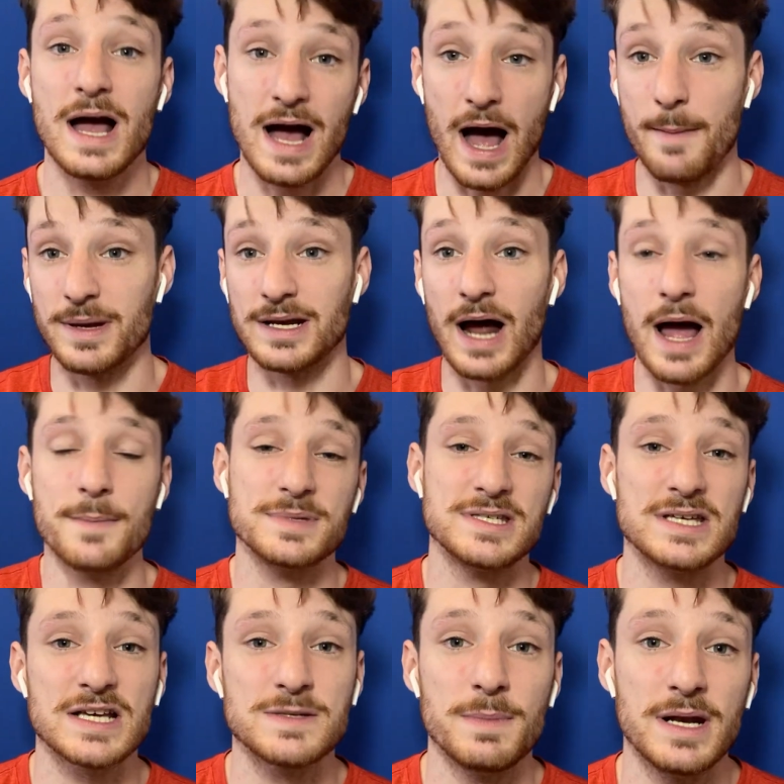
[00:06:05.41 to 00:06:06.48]
I mean, I'm
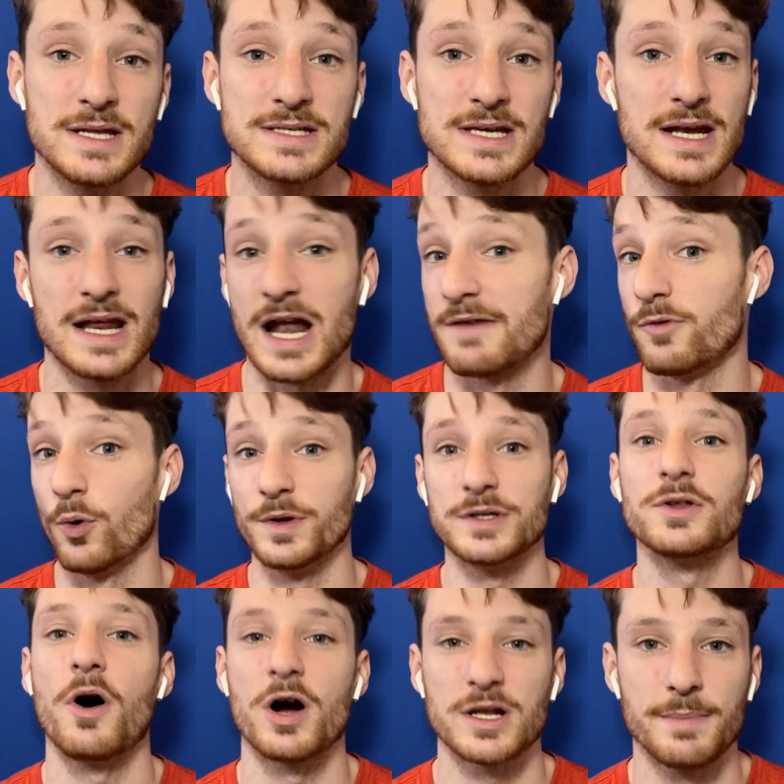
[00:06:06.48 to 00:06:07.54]
6 minutes in and I've only
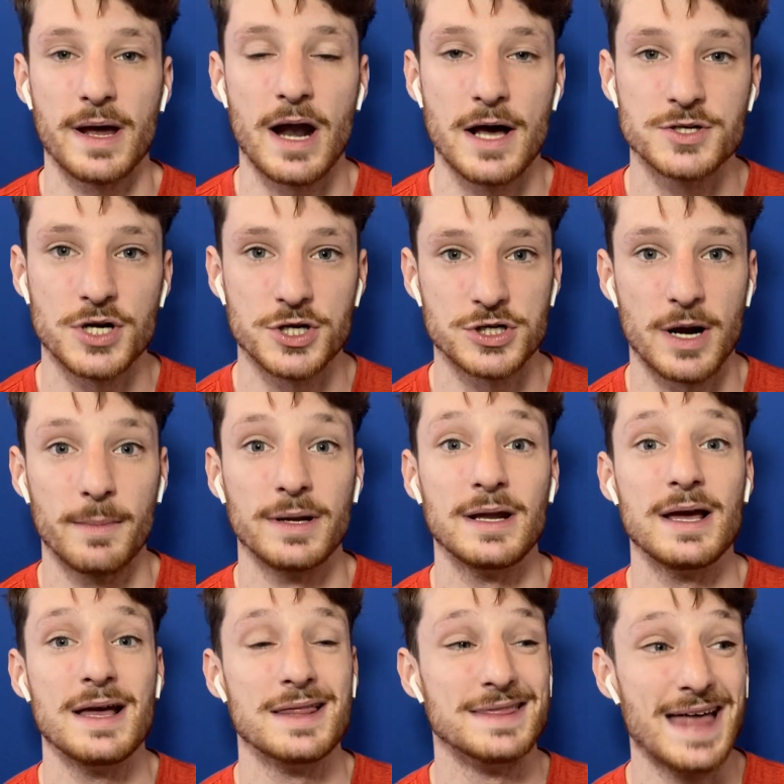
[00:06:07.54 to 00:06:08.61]
talked about Andre Drummond.
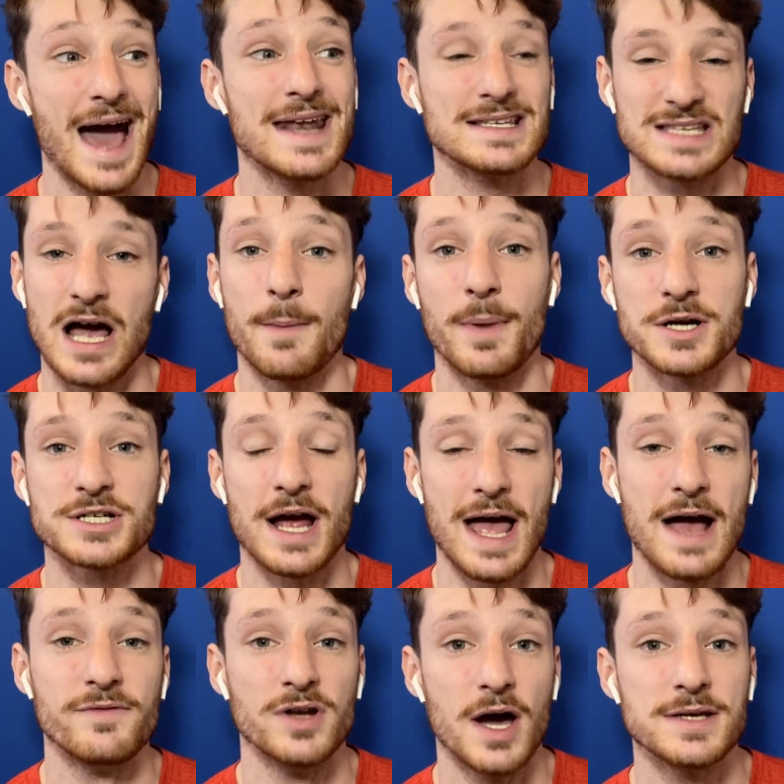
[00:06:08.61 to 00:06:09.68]
That is how much I
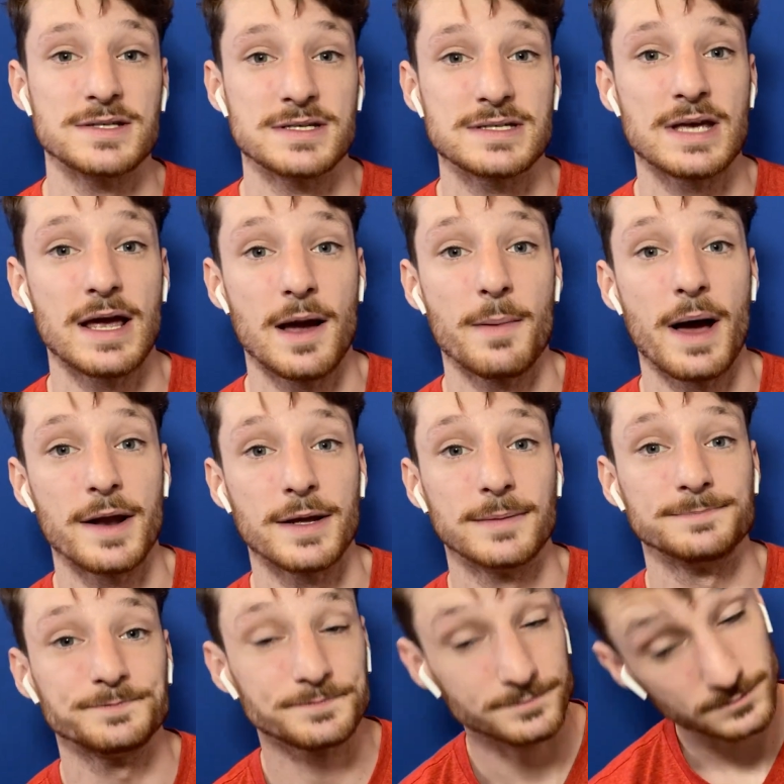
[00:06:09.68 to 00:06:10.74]
have nice to say about him.
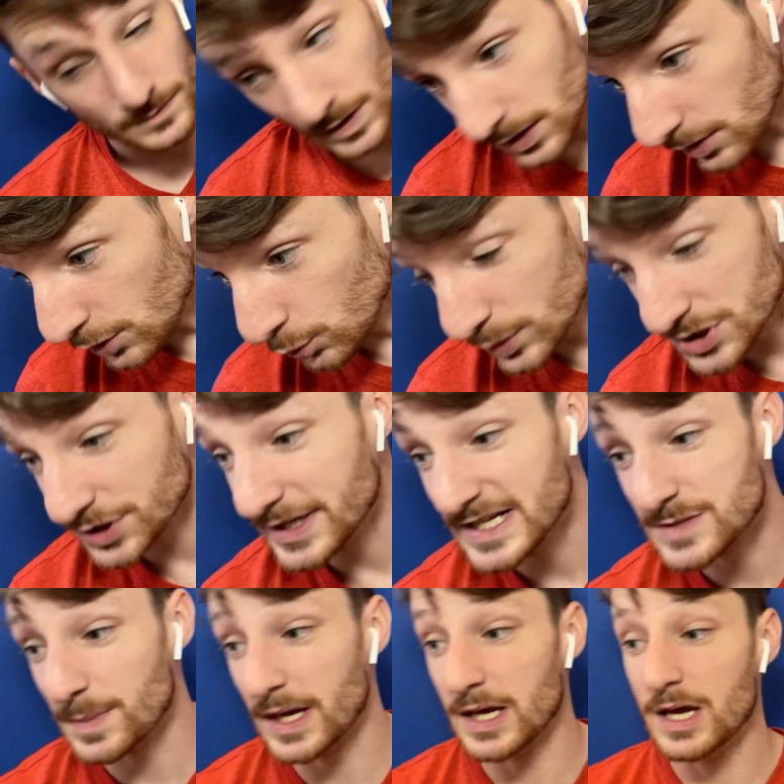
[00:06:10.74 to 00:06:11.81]
Which leads
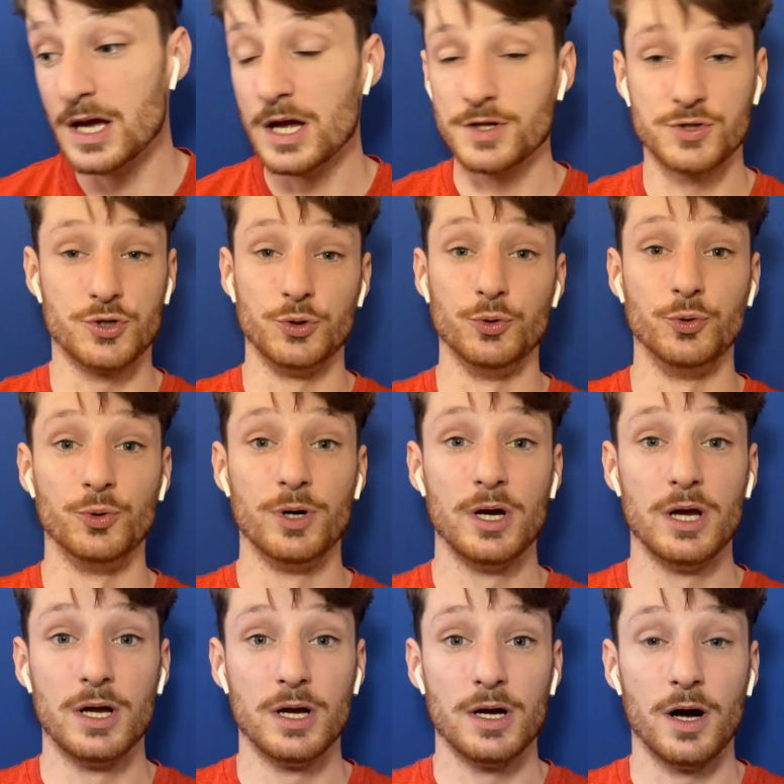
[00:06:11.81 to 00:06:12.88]
me to,
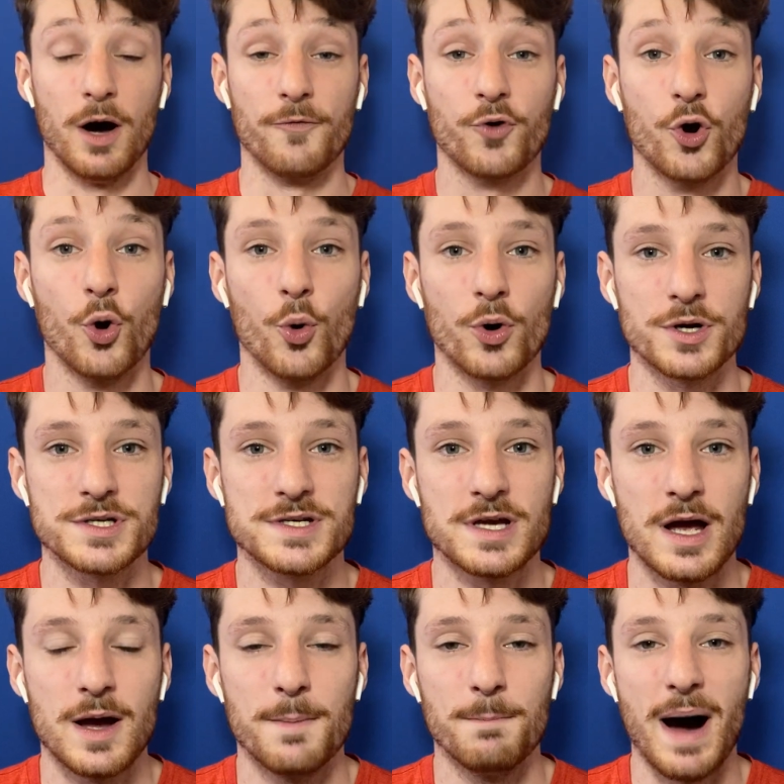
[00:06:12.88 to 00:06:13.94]
of
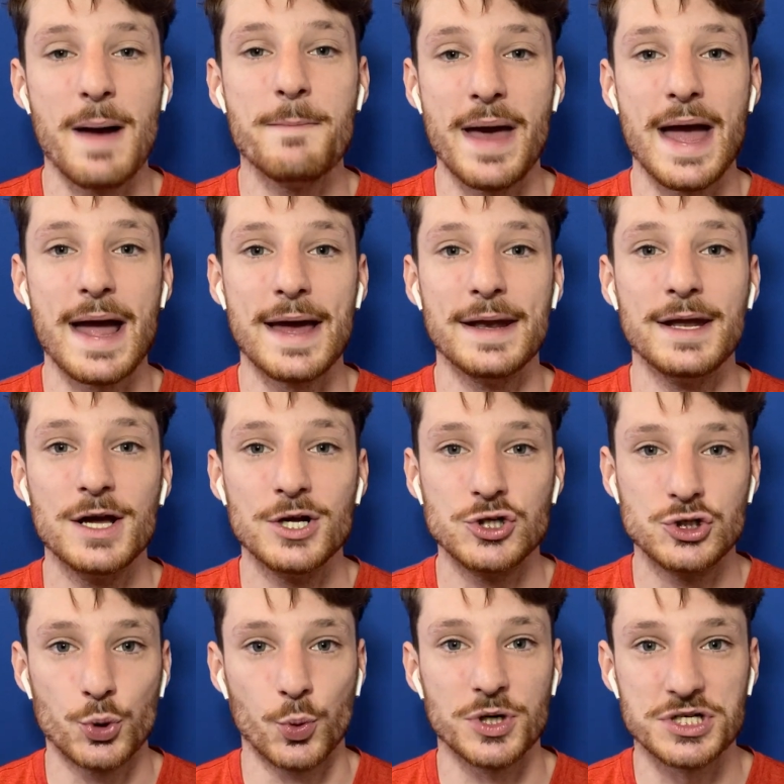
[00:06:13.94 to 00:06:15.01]
course, my man,
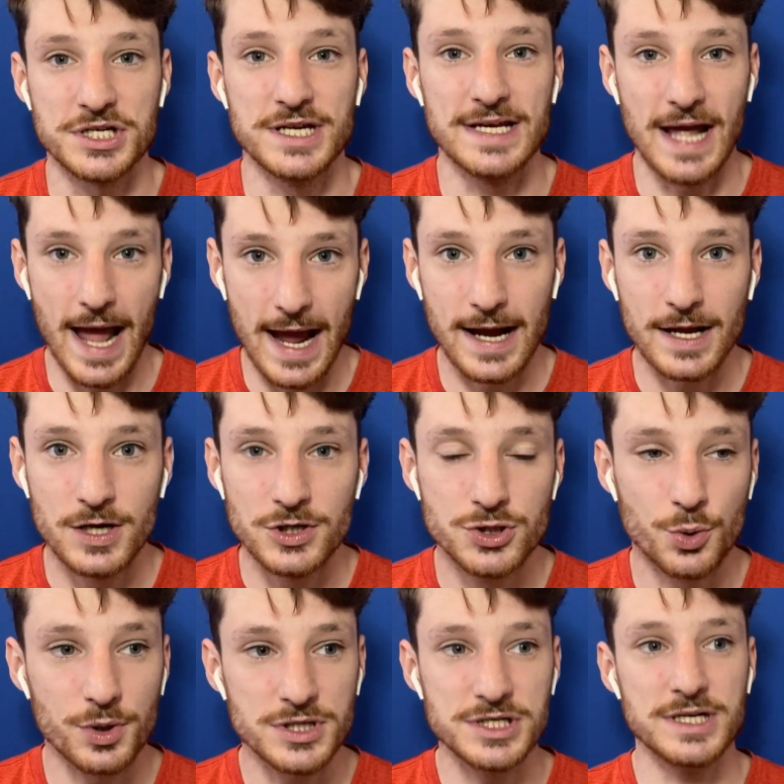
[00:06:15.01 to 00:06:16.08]
George Niang.
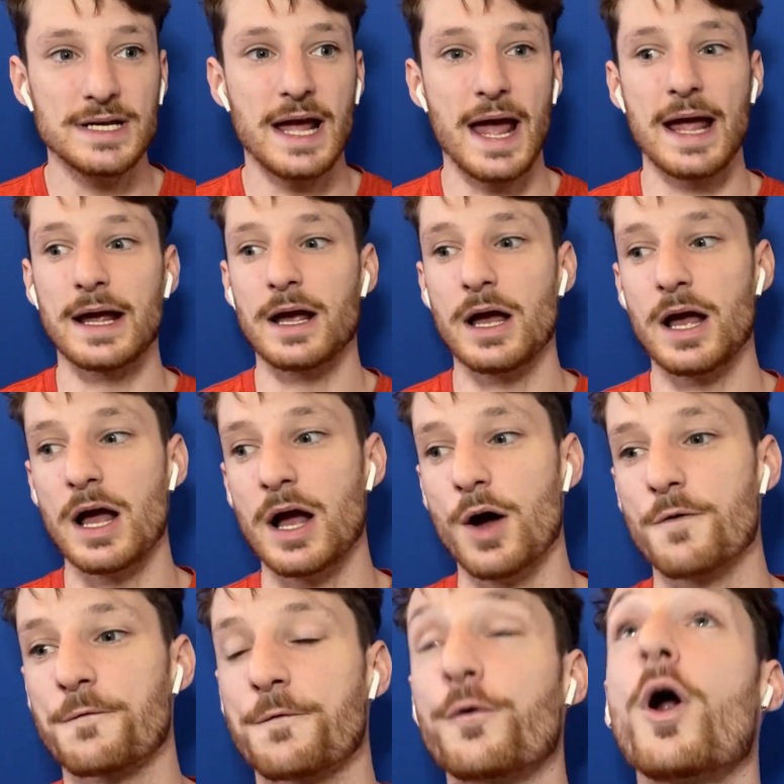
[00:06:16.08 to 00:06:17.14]
George Niang,
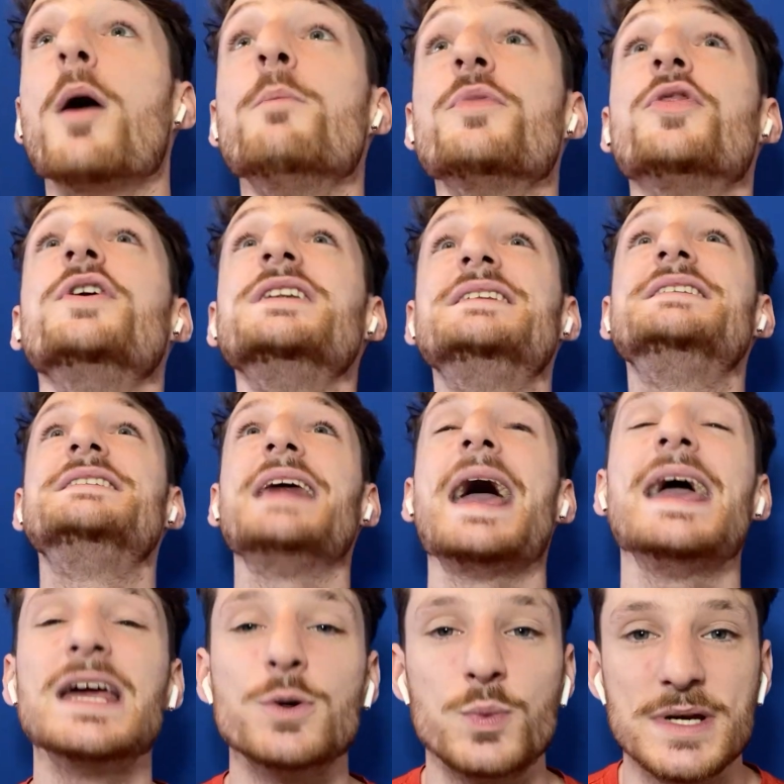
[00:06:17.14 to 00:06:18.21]
from the
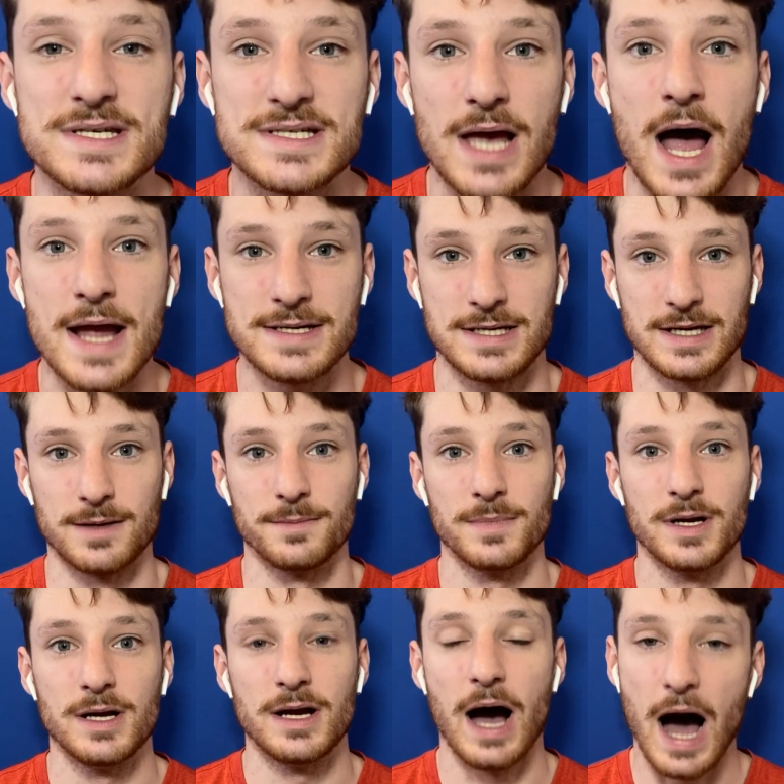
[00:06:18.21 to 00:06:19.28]
day we signed him,
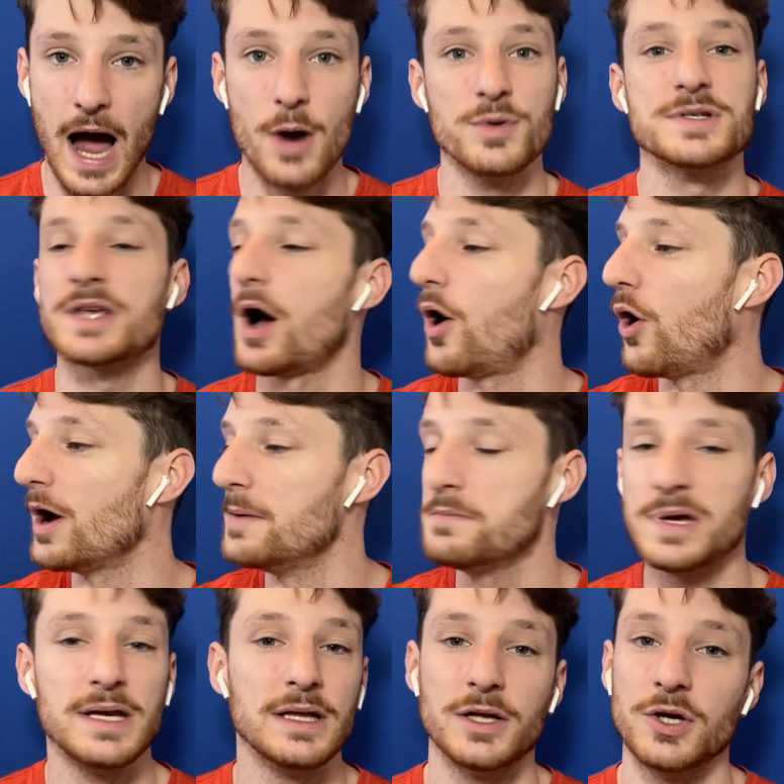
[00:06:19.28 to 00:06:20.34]
I was
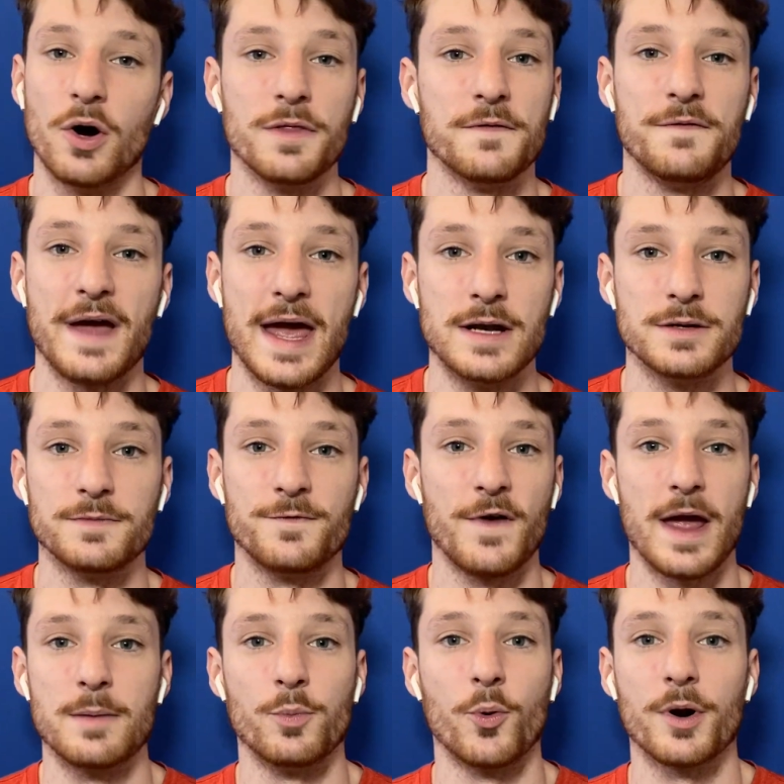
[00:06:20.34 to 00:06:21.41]
immediately on the fan
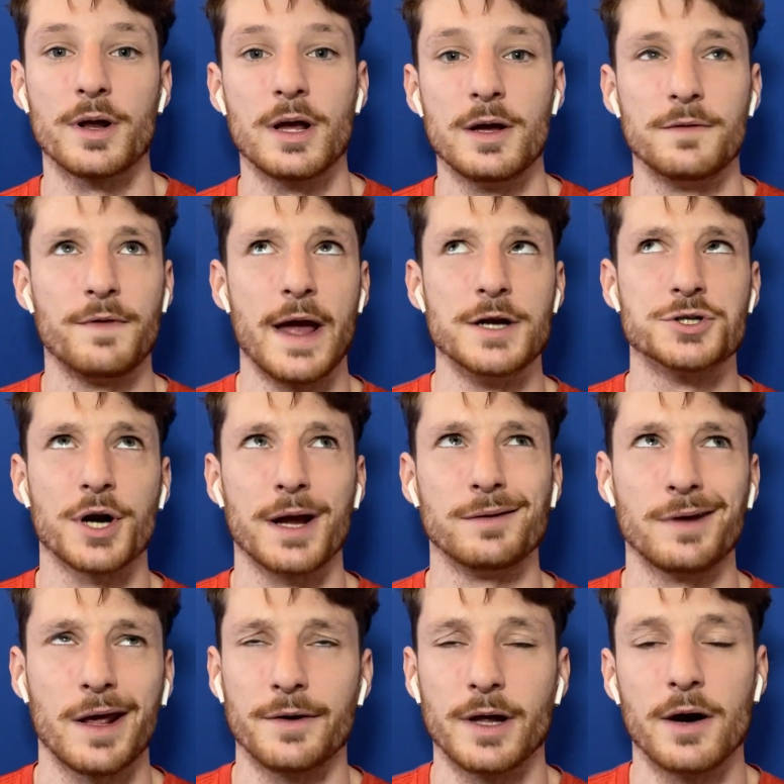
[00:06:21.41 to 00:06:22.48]
train,
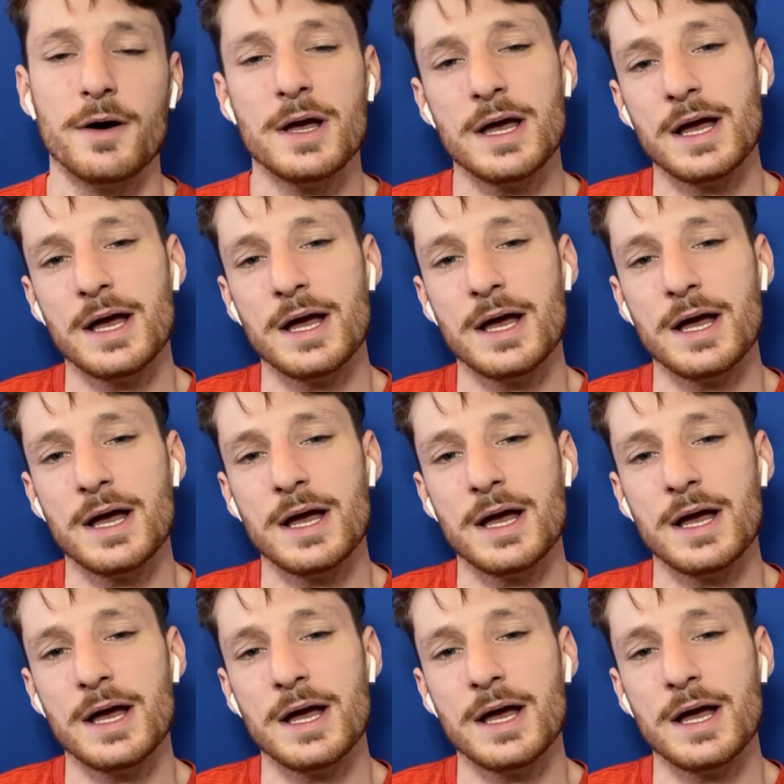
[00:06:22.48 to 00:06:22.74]
I don't know.